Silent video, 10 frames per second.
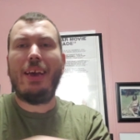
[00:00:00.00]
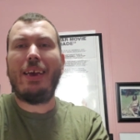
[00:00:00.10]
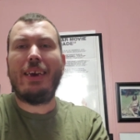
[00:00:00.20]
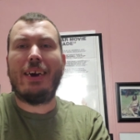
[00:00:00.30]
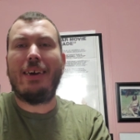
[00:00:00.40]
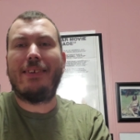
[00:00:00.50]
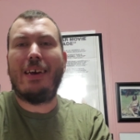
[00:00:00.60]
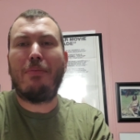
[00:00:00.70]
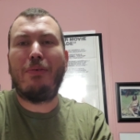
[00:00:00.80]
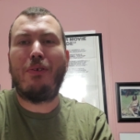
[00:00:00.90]
Hey guys,
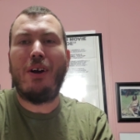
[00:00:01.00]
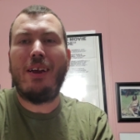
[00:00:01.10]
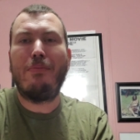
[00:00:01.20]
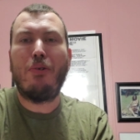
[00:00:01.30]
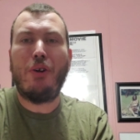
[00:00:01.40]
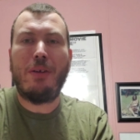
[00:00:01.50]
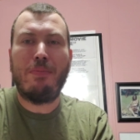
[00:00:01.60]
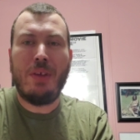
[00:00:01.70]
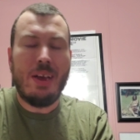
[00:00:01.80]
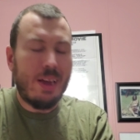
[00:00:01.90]
happy Friday morning.
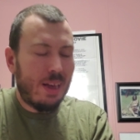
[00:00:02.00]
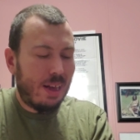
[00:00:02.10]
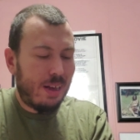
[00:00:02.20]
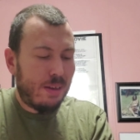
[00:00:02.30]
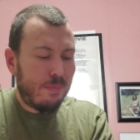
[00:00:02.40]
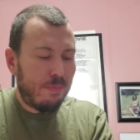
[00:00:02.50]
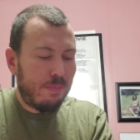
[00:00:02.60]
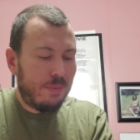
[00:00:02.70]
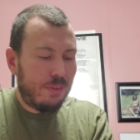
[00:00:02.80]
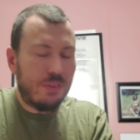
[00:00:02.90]

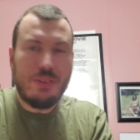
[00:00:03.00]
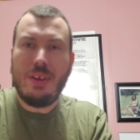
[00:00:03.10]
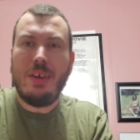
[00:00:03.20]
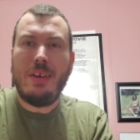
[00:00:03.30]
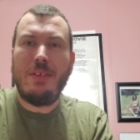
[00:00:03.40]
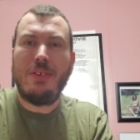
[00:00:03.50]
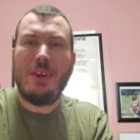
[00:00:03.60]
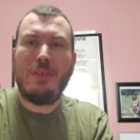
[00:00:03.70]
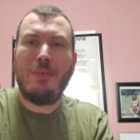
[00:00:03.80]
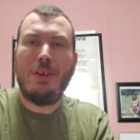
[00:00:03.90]
This
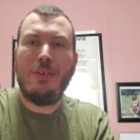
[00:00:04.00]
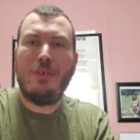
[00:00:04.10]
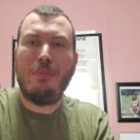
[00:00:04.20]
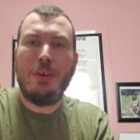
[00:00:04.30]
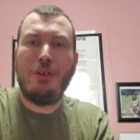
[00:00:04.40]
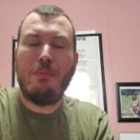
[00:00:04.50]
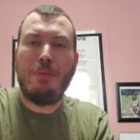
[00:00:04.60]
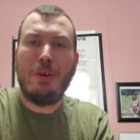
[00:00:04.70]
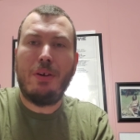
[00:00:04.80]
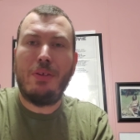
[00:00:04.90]
next video is me
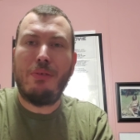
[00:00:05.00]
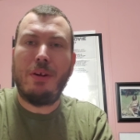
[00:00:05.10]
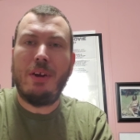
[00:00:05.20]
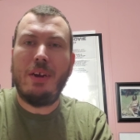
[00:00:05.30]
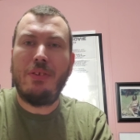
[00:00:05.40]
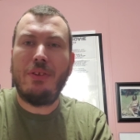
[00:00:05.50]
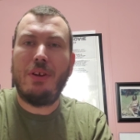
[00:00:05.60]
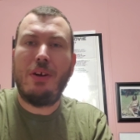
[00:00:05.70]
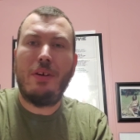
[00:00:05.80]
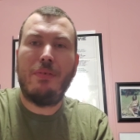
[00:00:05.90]
jumping on a thread I
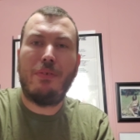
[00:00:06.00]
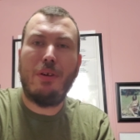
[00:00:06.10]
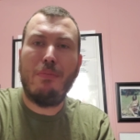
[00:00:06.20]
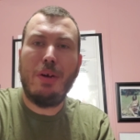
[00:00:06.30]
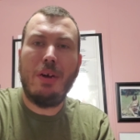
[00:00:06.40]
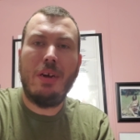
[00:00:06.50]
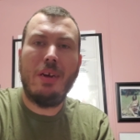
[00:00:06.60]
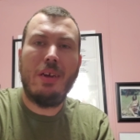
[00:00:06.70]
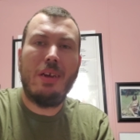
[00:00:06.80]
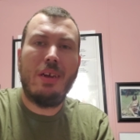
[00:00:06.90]
saw from
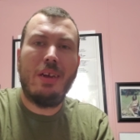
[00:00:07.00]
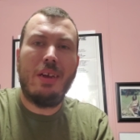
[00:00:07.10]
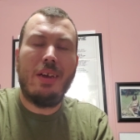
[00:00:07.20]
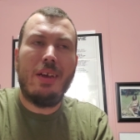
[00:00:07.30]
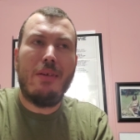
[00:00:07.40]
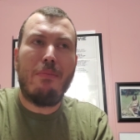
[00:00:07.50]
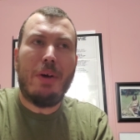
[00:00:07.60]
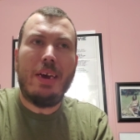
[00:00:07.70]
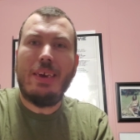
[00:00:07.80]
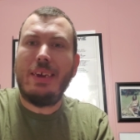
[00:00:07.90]

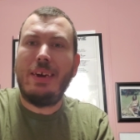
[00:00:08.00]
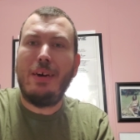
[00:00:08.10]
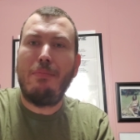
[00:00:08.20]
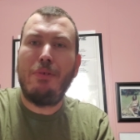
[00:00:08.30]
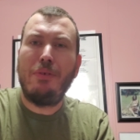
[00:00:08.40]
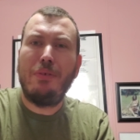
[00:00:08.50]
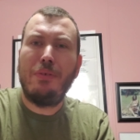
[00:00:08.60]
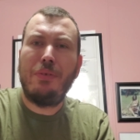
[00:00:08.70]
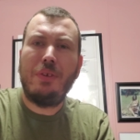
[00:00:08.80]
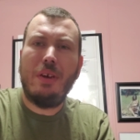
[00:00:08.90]
Mike at Hub
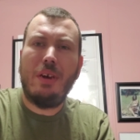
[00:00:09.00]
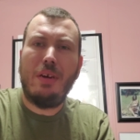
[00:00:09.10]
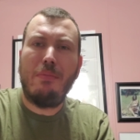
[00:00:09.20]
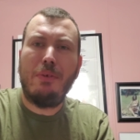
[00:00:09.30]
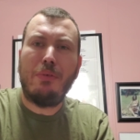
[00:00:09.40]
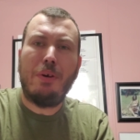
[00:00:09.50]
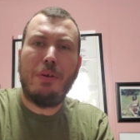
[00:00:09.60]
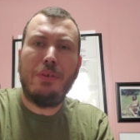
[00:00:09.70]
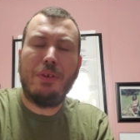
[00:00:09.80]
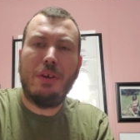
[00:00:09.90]
Tunes, as
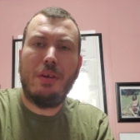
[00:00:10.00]
well as